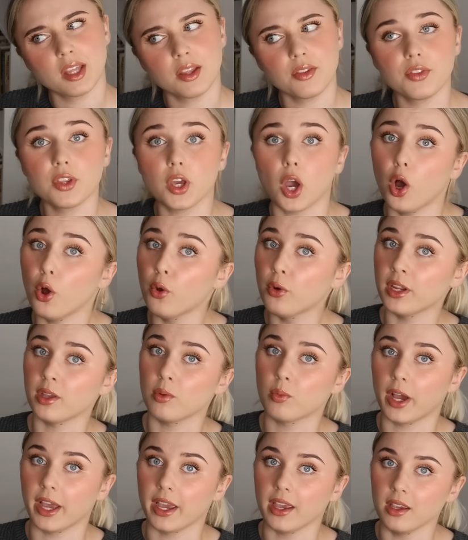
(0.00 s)
The
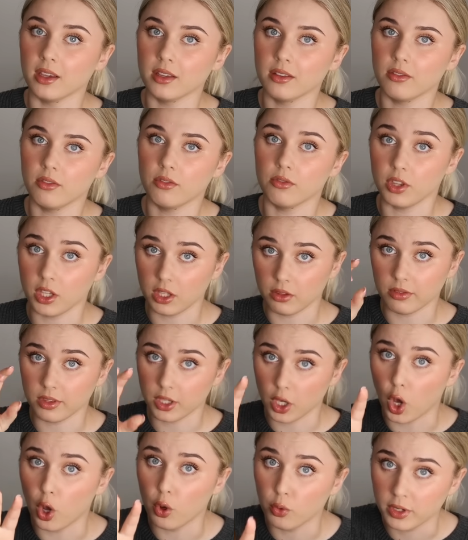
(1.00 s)
only way.
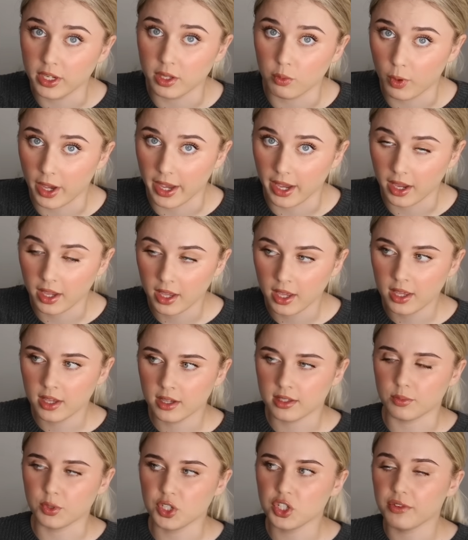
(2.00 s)
The only way.
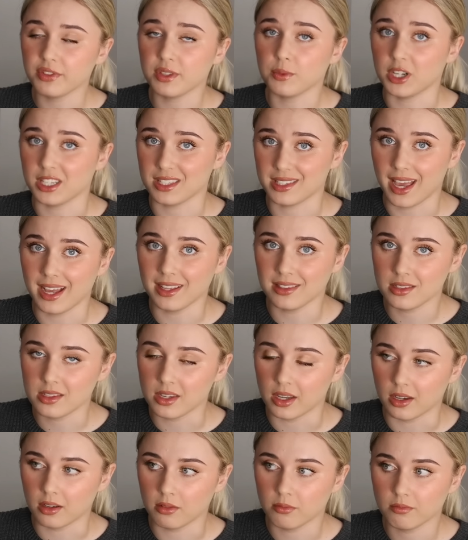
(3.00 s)
Because I'm pretty sure if someone has
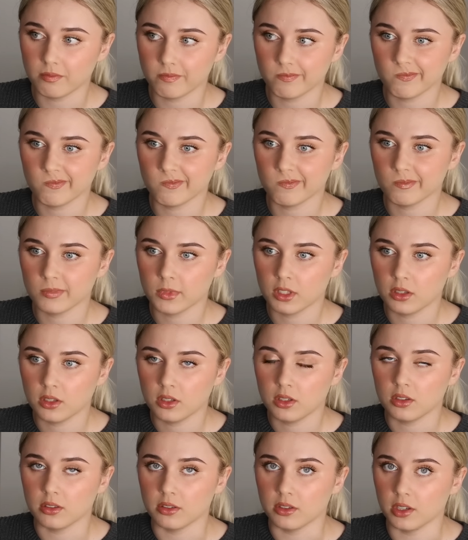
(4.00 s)
cancer,
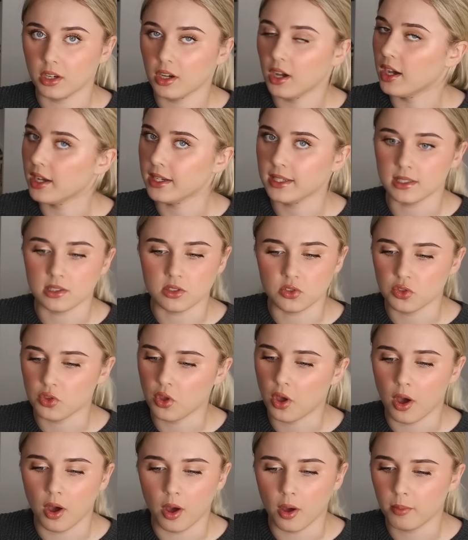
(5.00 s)
your honey is
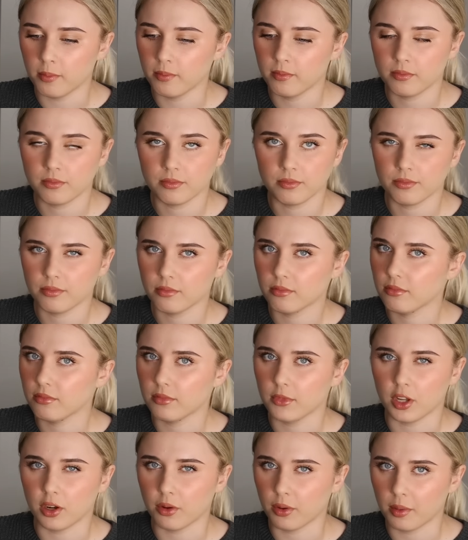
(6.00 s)
not.
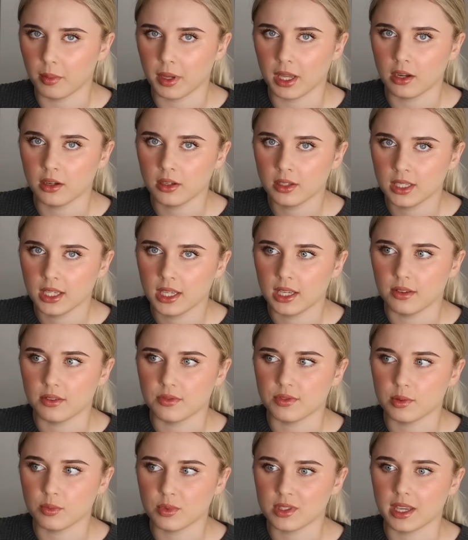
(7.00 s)
You know what I mean?
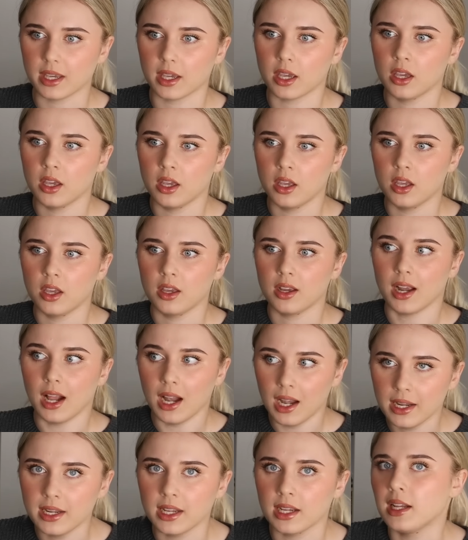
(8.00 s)
If someone's like
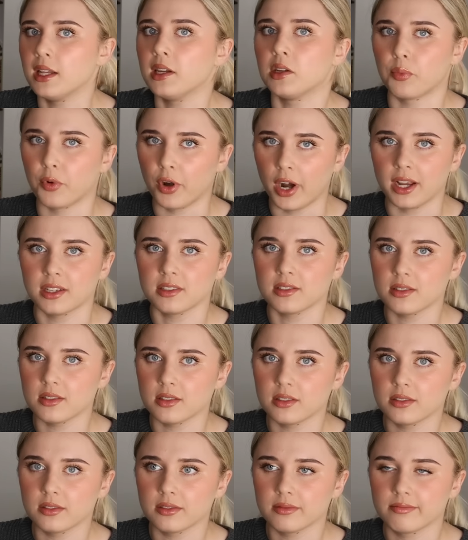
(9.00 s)
clinically
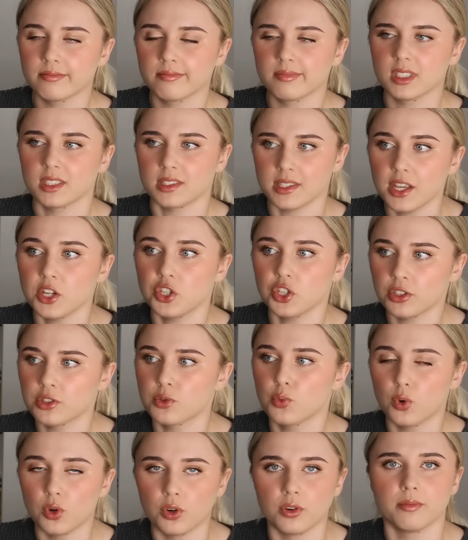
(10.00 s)
depressed, St.
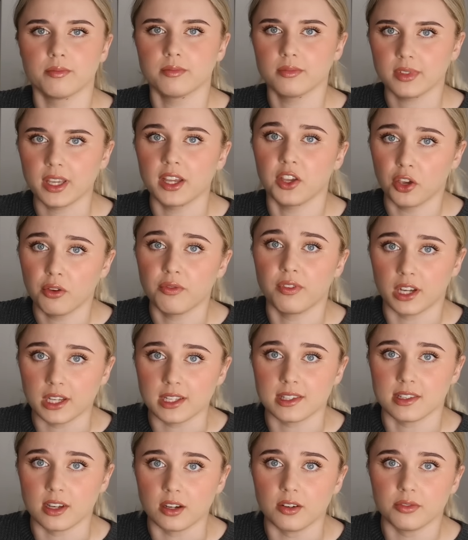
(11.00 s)
John's wort can go fuck
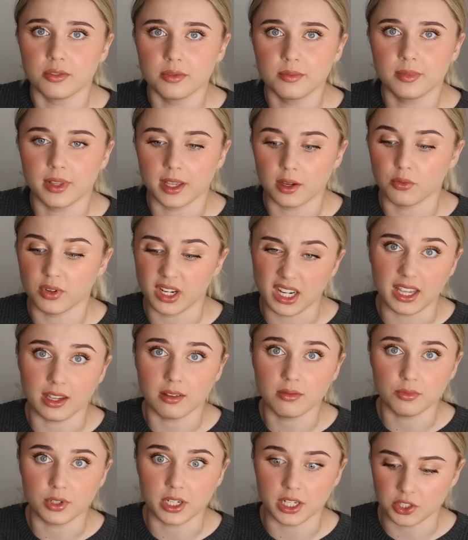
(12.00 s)
itself. Like
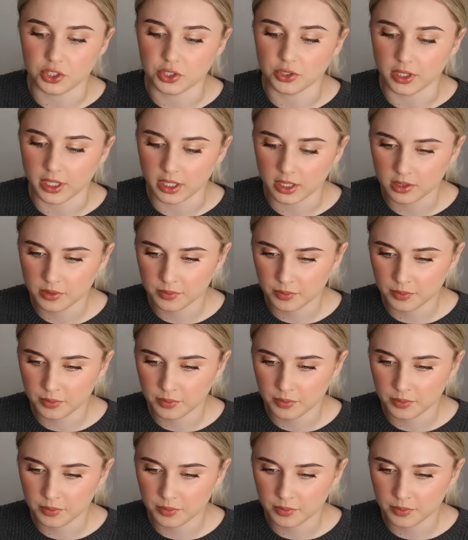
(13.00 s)
really, really and truly.